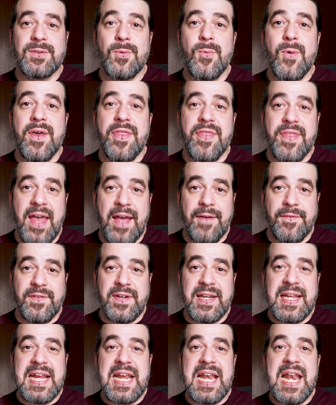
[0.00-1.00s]
with
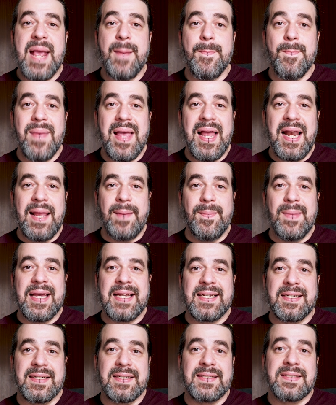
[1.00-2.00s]

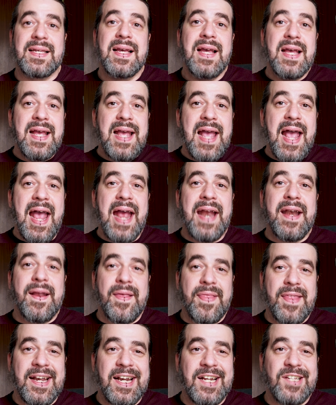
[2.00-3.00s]
17mm. And
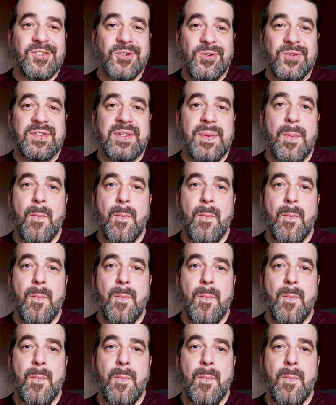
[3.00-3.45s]
then I choose the